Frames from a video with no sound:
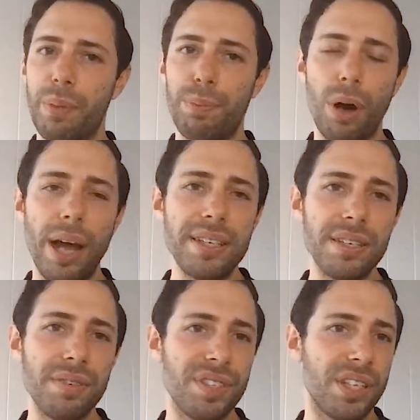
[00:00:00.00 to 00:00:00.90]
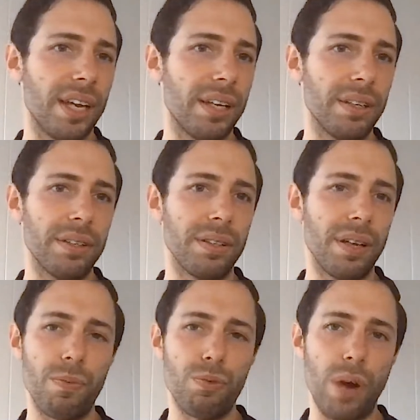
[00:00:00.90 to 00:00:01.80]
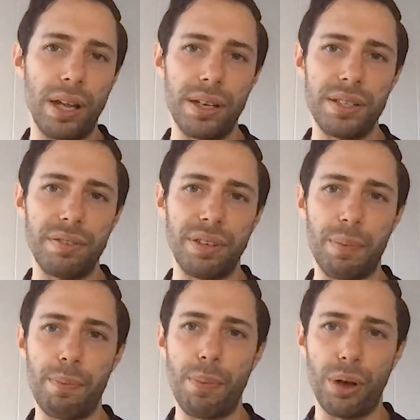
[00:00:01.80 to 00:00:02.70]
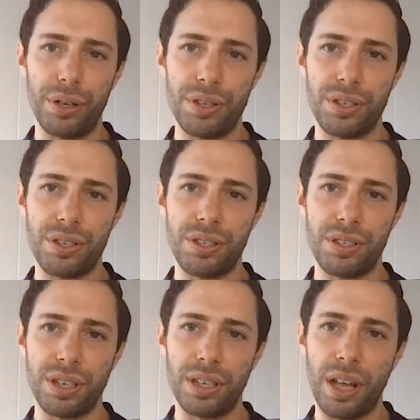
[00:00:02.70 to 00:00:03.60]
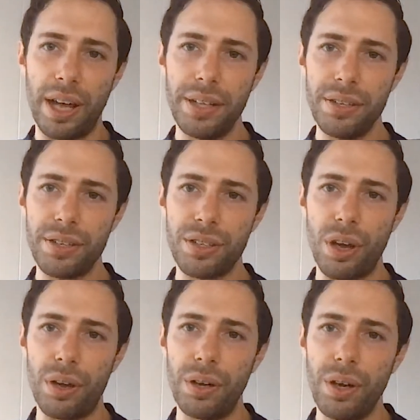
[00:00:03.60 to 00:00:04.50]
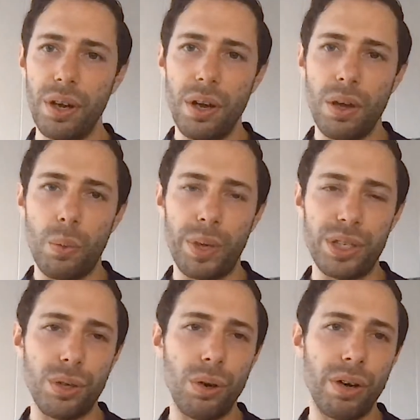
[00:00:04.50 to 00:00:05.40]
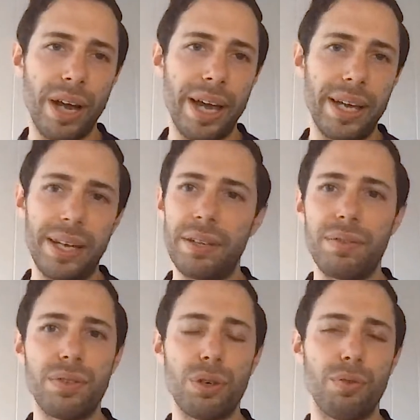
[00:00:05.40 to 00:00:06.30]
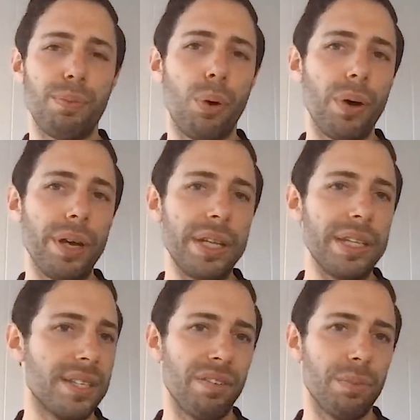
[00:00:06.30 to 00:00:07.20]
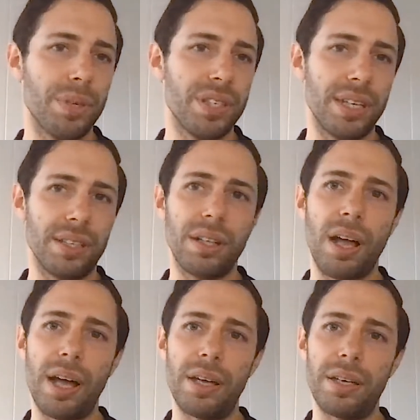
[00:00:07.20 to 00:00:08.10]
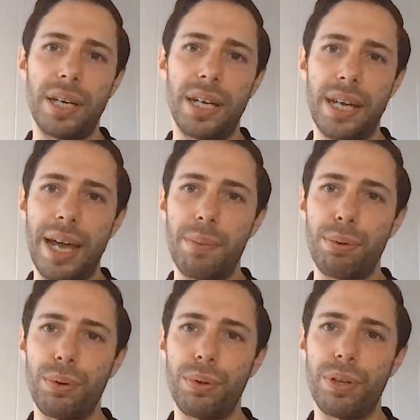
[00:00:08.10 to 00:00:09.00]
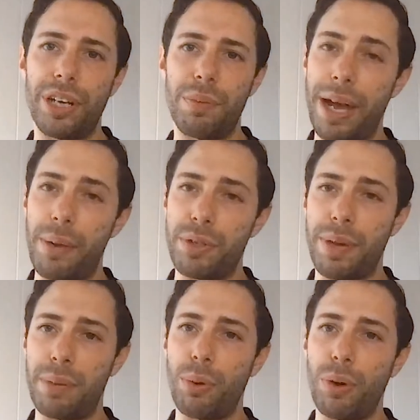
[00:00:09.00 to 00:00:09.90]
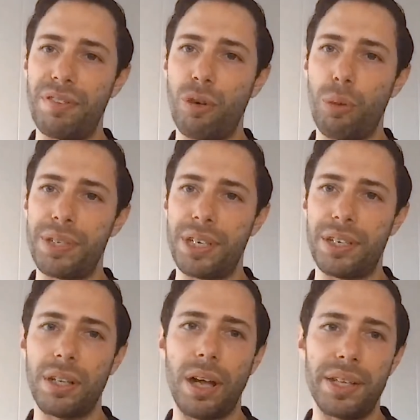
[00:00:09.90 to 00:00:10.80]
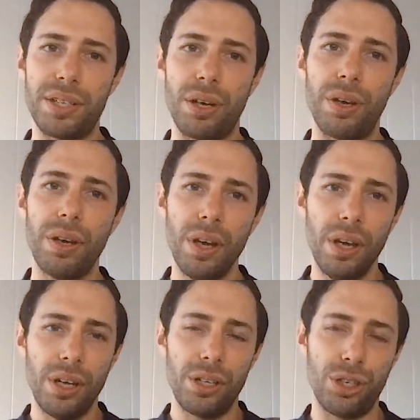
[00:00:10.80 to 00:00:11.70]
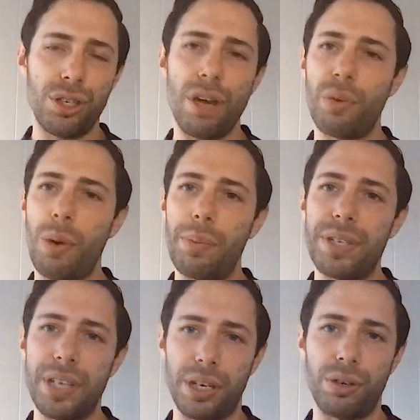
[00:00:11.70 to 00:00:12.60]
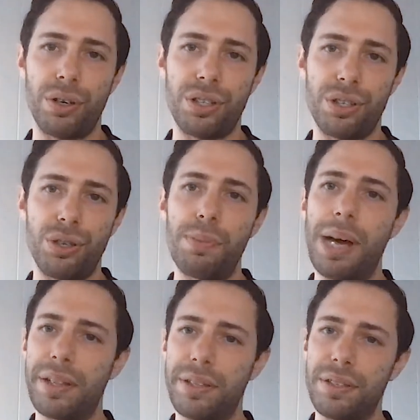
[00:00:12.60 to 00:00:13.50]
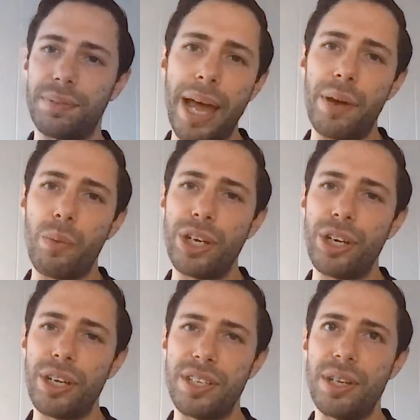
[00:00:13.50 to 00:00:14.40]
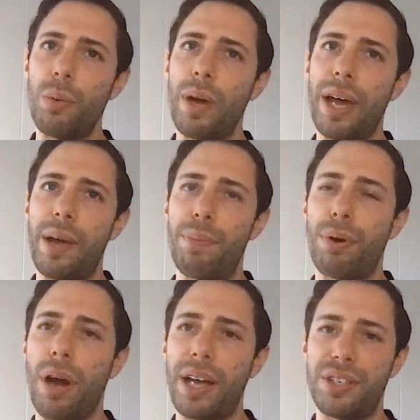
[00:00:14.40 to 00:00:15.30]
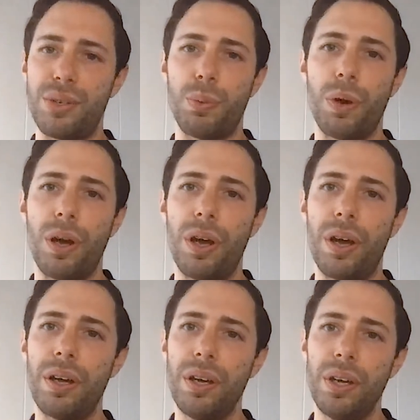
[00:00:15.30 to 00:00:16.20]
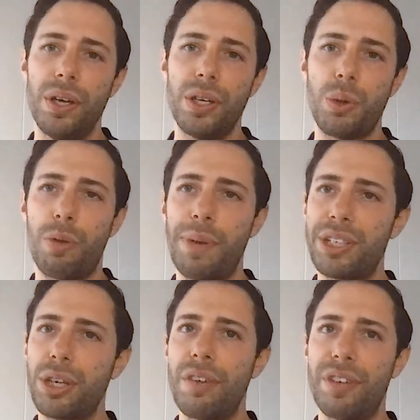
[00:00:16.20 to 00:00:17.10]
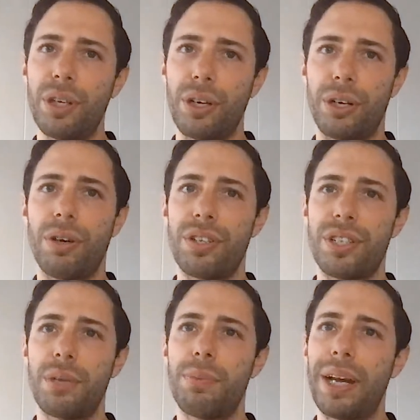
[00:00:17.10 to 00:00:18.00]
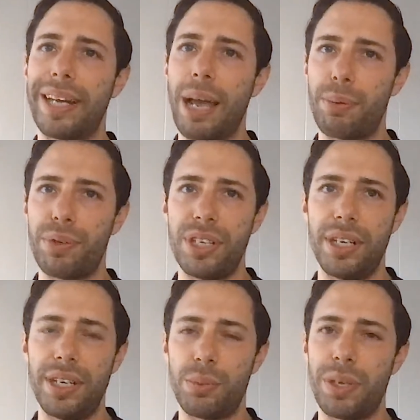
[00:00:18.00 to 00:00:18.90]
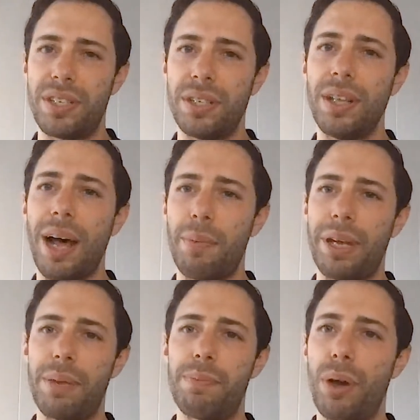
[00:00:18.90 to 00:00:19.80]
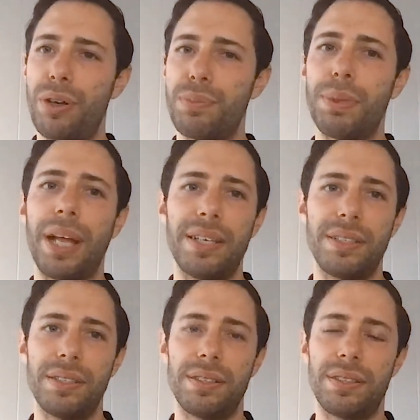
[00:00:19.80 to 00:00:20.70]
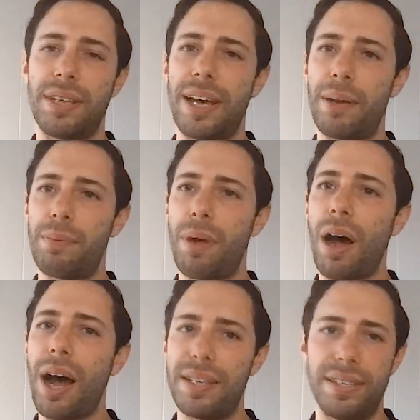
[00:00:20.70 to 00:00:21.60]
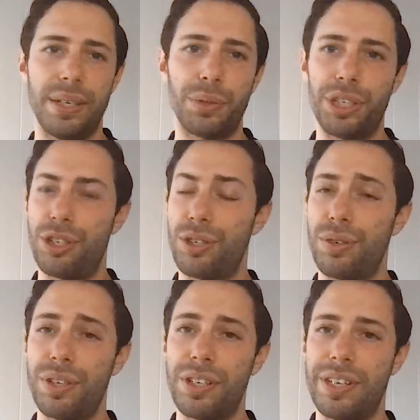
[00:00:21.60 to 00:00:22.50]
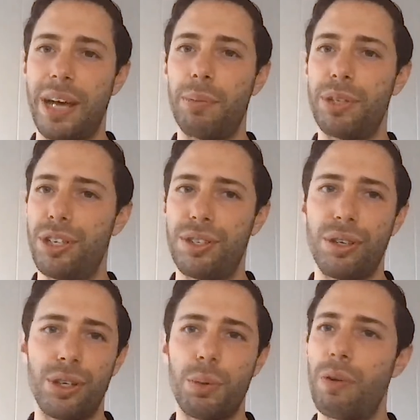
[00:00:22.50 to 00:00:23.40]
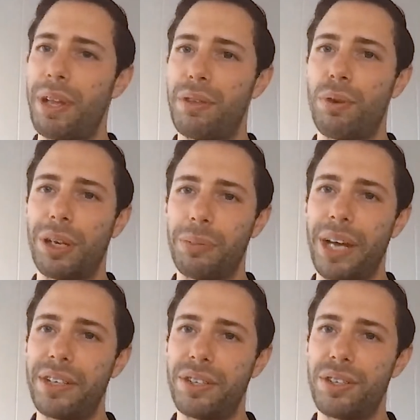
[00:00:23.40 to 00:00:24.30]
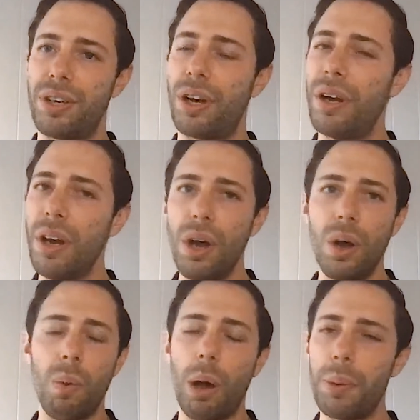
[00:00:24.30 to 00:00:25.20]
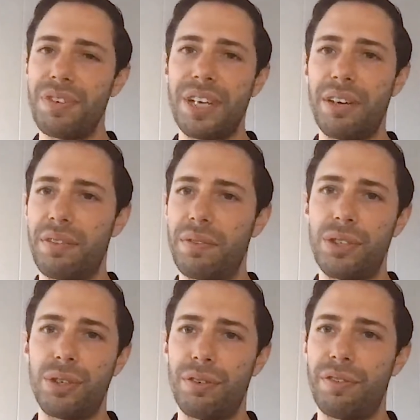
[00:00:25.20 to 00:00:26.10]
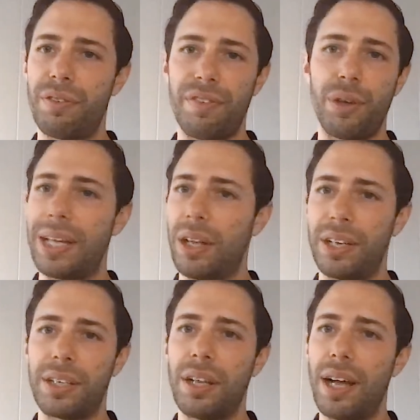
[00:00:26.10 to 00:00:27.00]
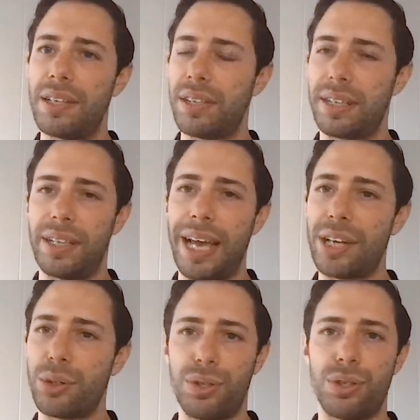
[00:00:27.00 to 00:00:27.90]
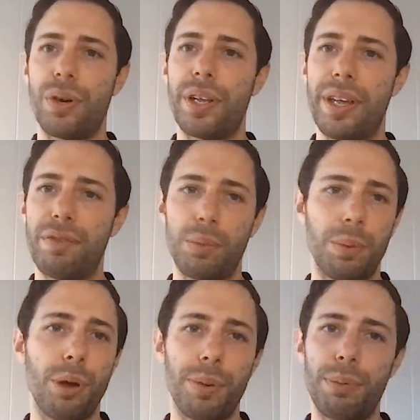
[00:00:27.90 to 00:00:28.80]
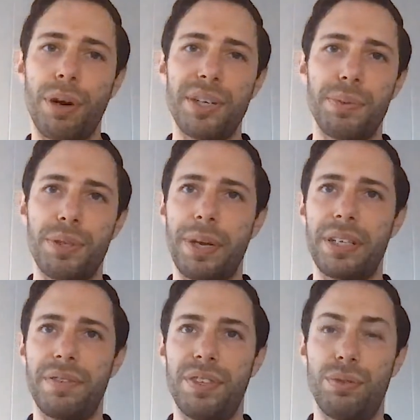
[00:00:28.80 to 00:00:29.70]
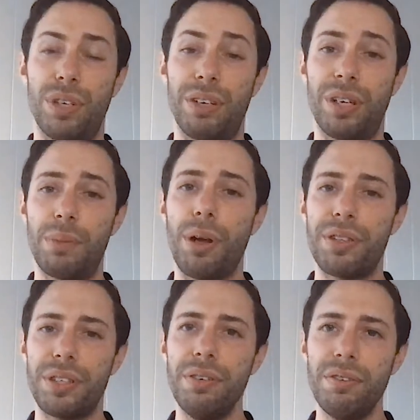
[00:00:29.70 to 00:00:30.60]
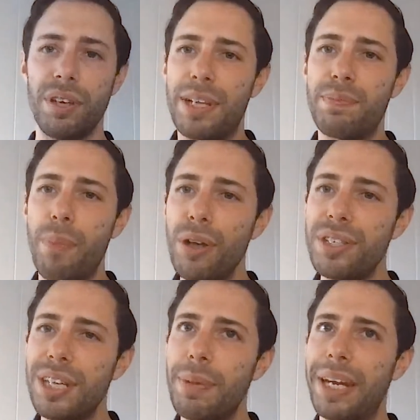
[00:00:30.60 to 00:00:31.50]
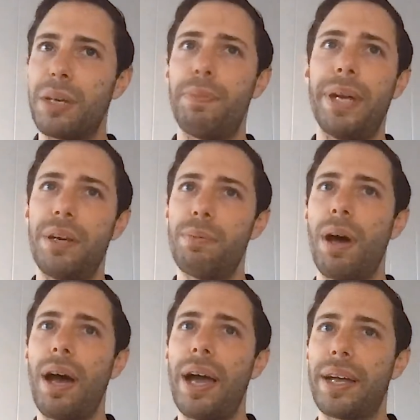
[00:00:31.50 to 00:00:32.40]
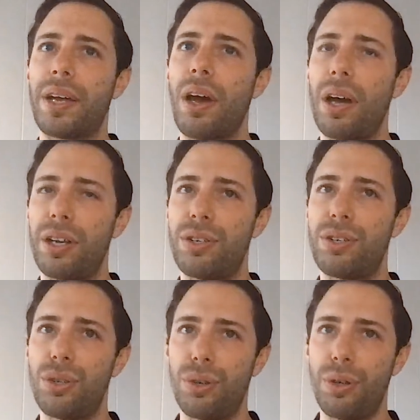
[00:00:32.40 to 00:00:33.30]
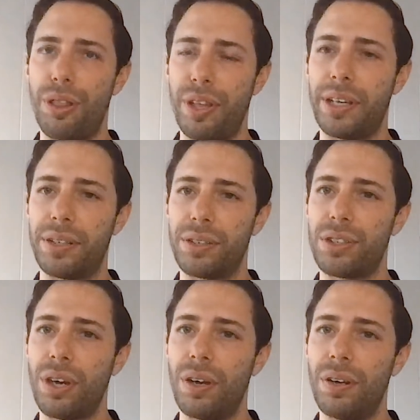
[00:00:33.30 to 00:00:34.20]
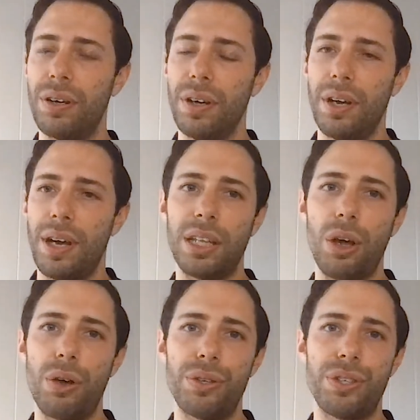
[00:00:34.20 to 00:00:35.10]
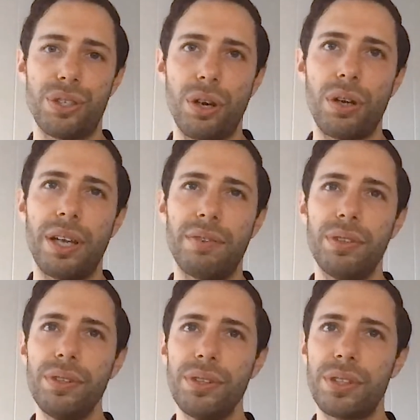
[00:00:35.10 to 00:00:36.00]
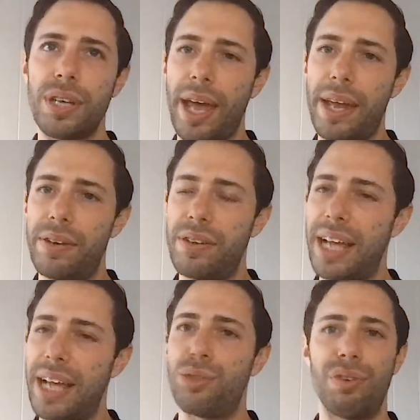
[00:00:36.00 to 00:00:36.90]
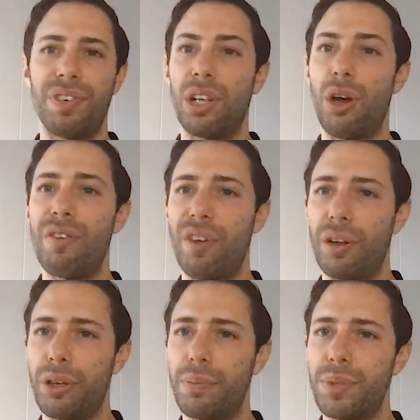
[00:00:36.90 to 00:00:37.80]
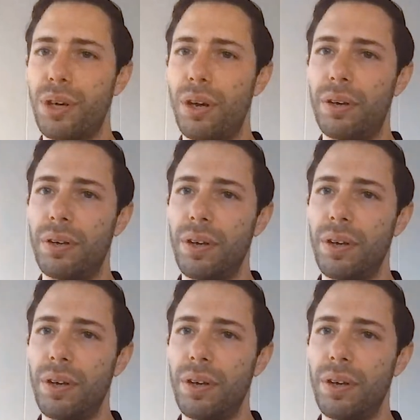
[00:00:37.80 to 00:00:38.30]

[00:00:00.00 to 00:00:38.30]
Prices have seen relatively modest declines. So we saw a sort of 0.7% decline in April, and in May was about a 0.4% decline. So just over 1% across the 2 months. And when you consider where prices were 12 months ago, if you look at across the combined capital cities, we're still up in most places, high single digits or into the double digits on a 12-month rolling basis. So while we've seen sort of a few headline declines, like the actual story there from a property price perspective is really, really positive. It's mostly been underpinned by kind of two things. So low stock levels, and that's driven low volume. So